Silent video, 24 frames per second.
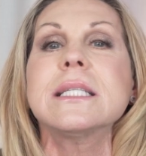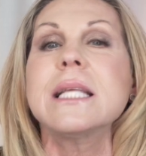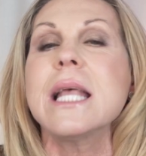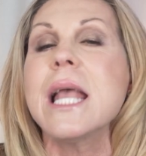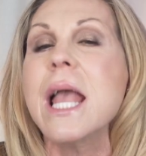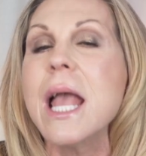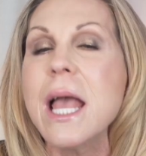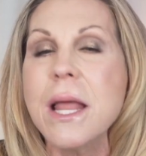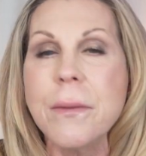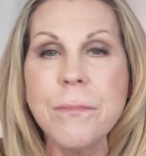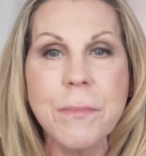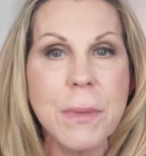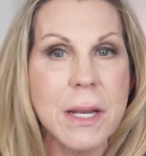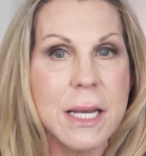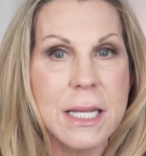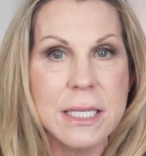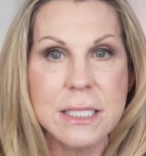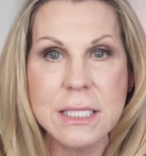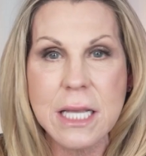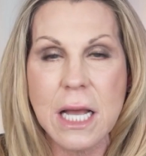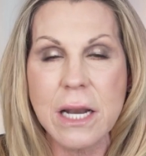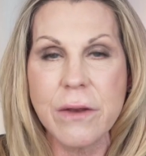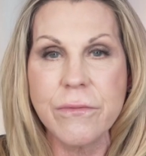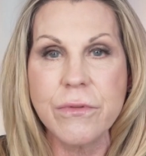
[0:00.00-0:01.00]
10
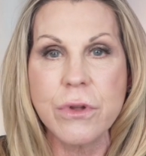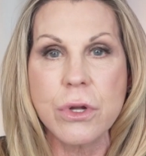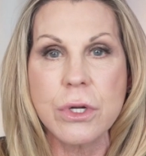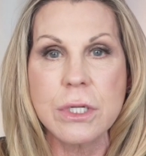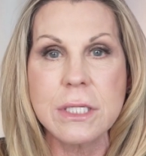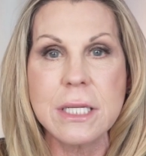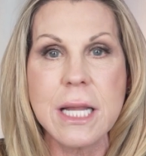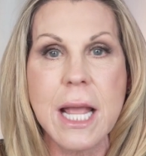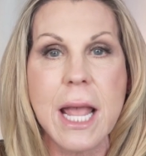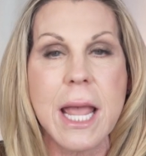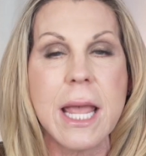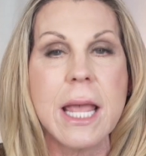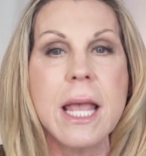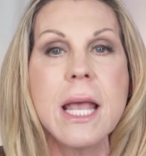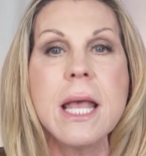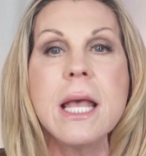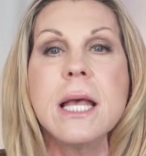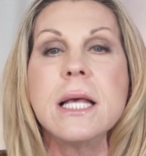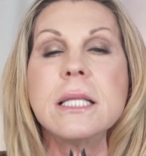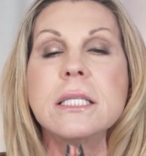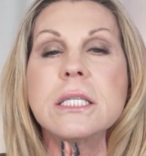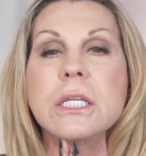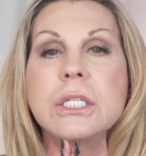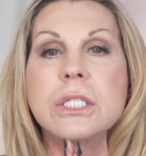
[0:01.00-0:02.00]
minutes out of your day,
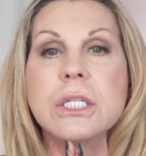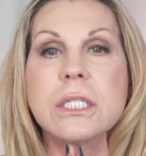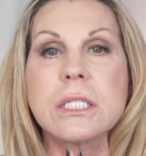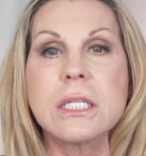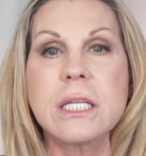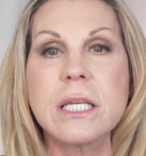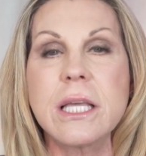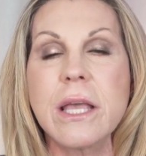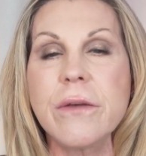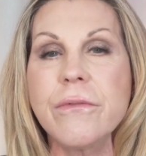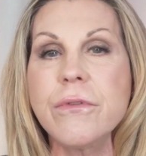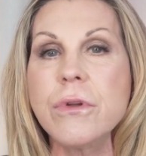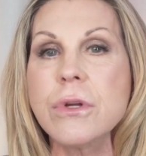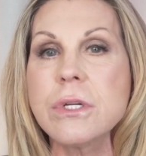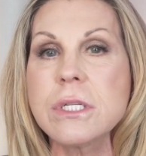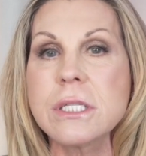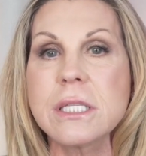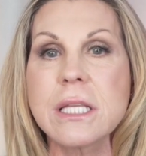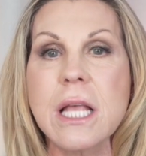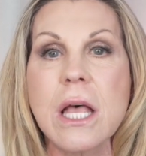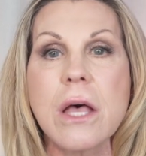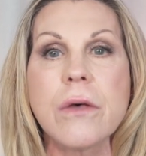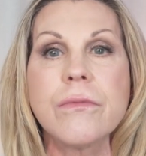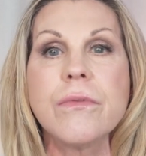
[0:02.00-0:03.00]
to just give
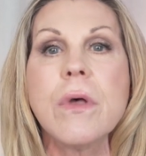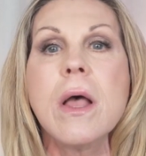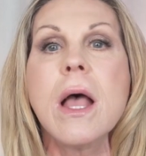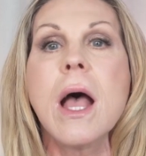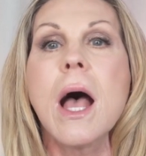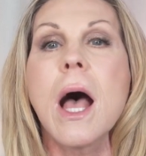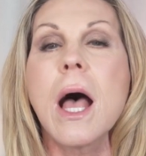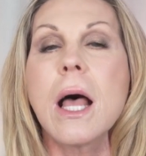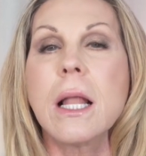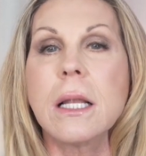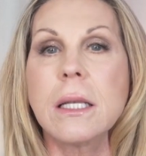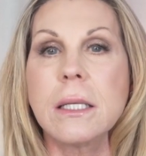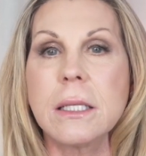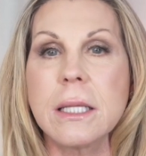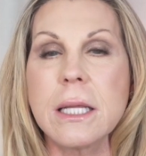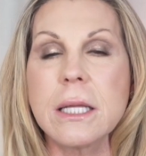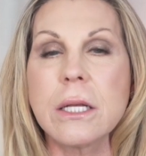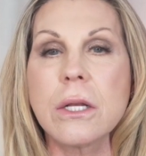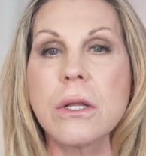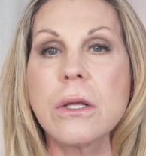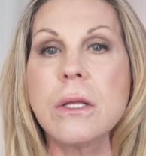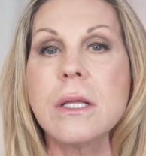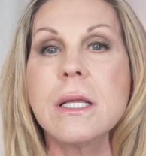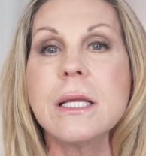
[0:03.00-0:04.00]
yourself a
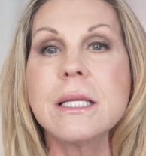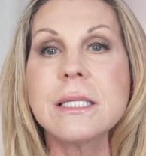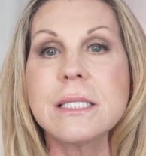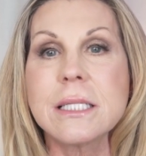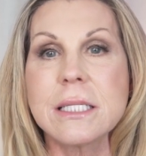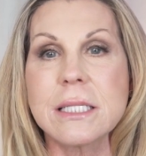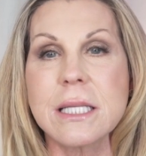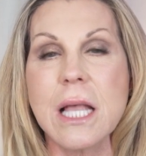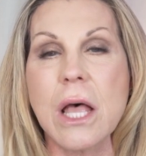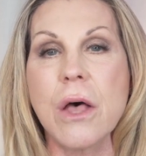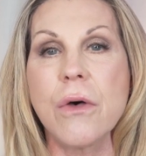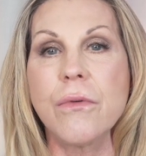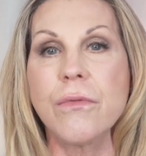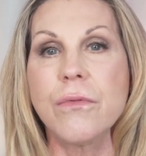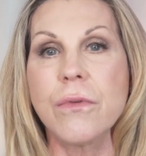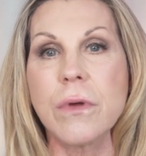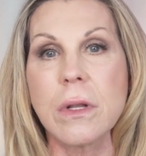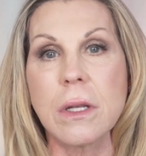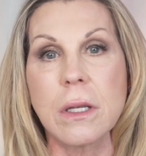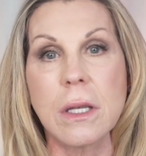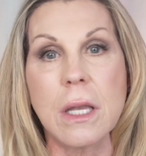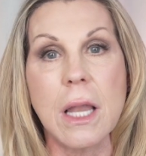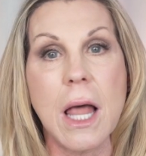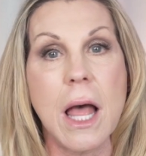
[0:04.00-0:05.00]
little
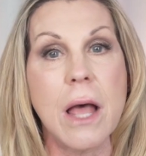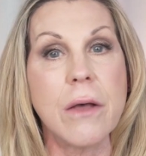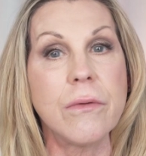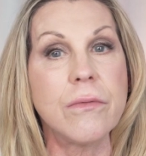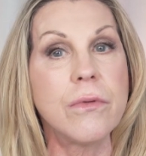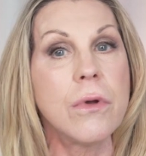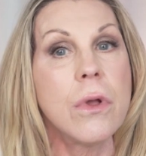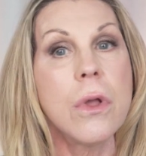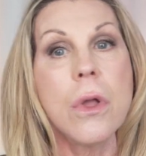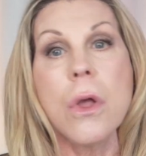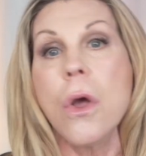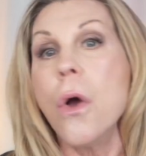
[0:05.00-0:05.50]
self-love.